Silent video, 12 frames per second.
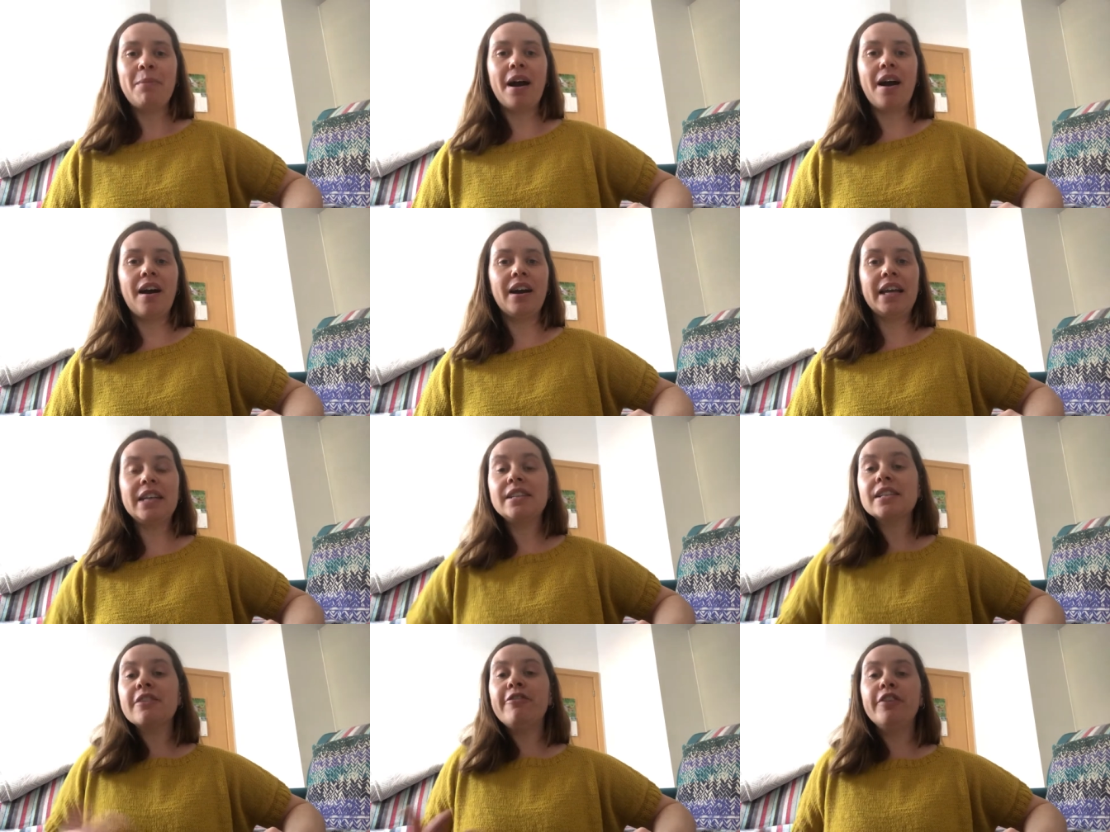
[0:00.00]
but it
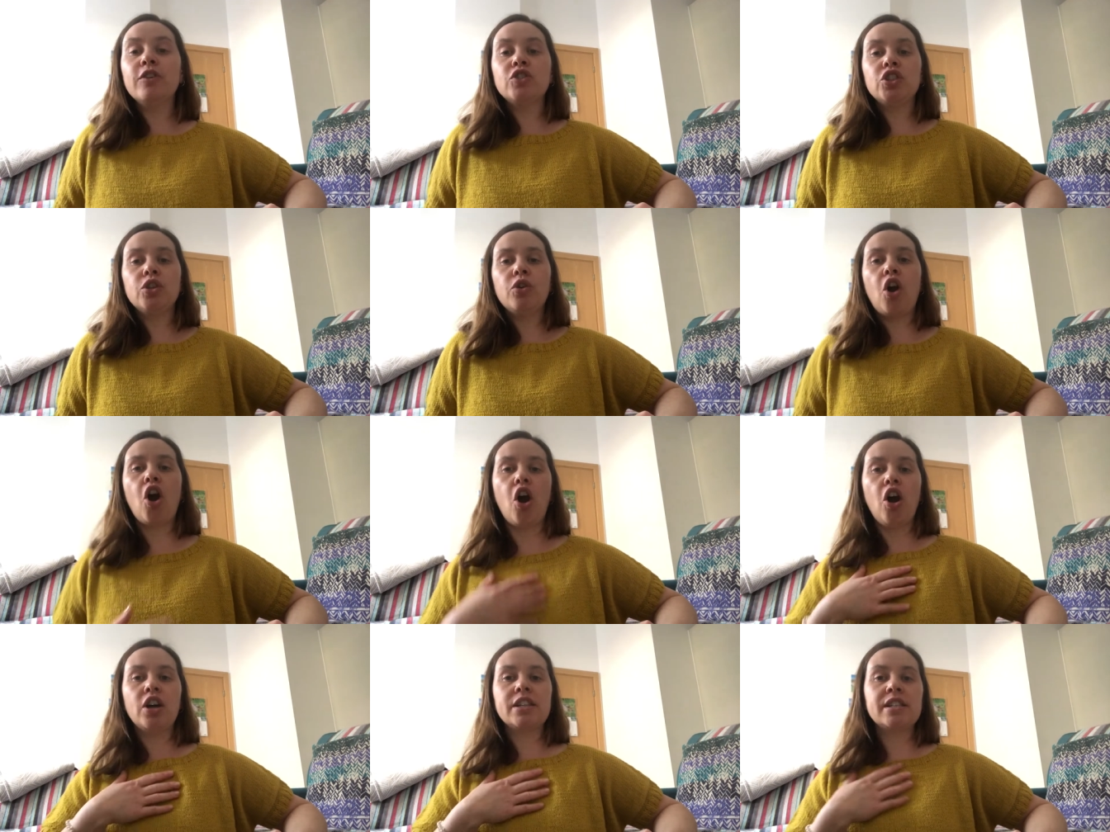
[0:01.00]
doesn't feel too
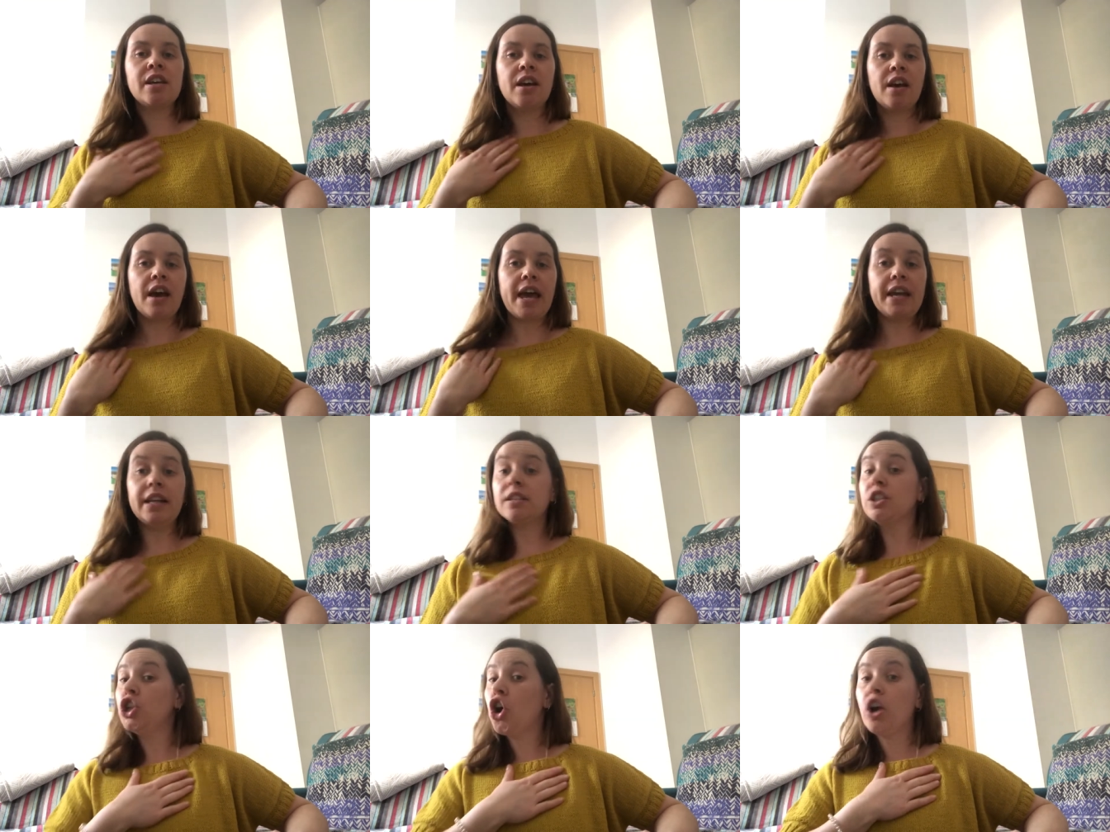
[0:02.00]
hot and
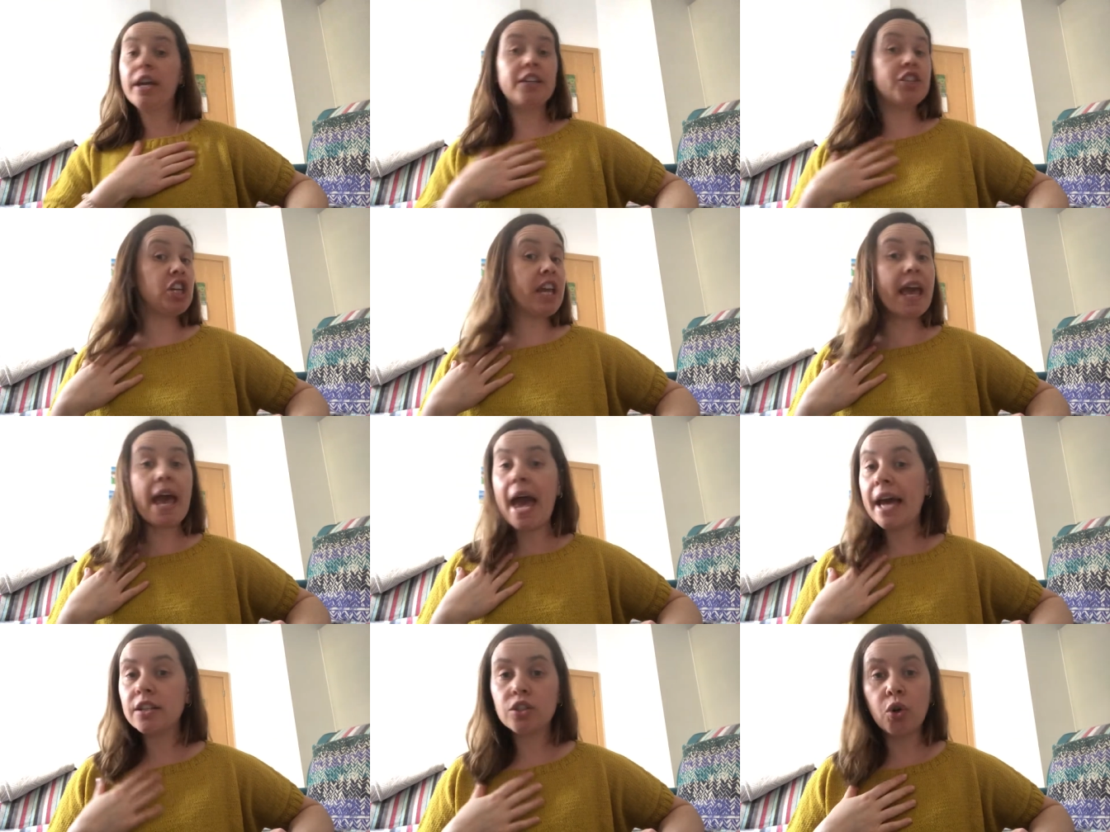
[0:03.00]
it's not itchy
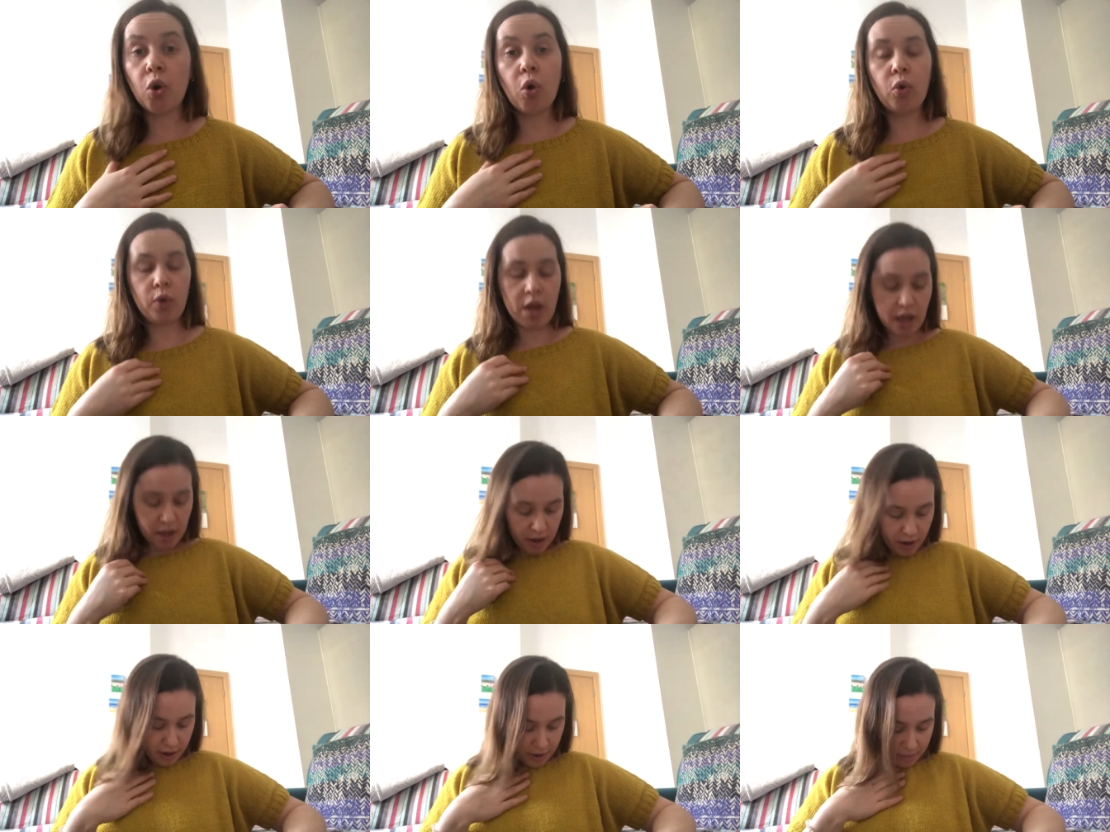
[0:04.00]
at all.
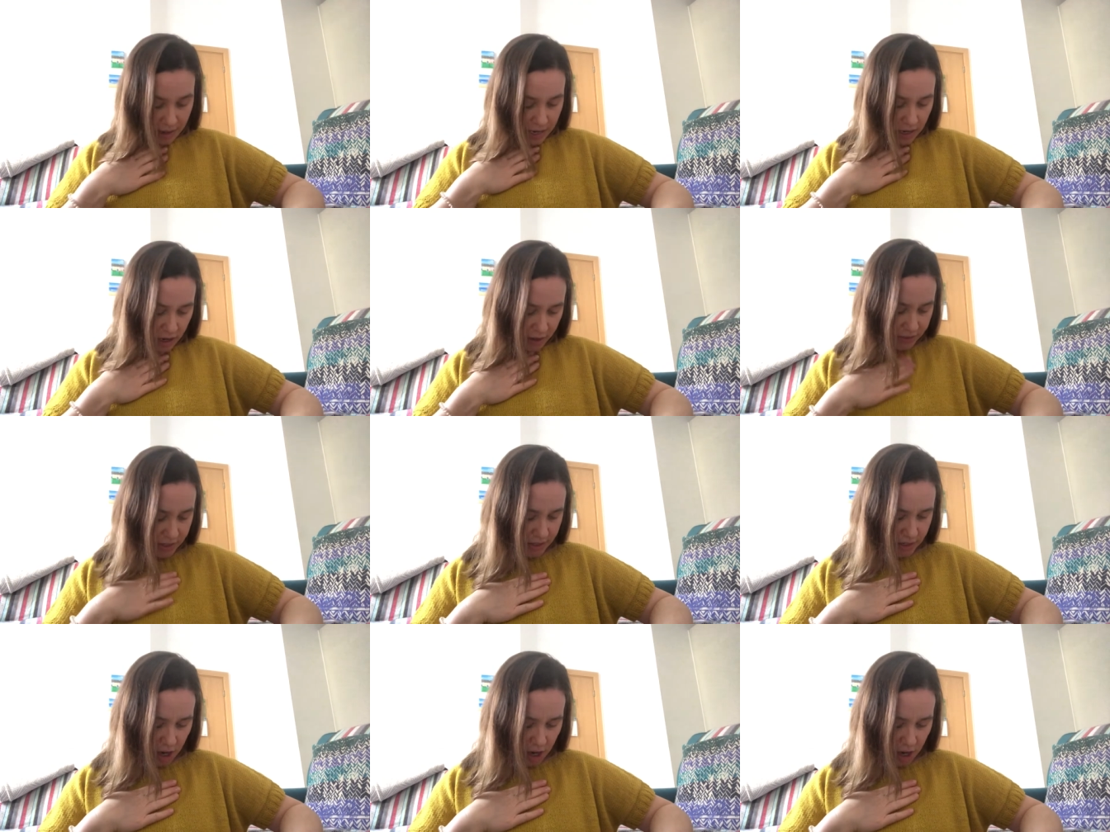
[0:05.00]
Uh, I love this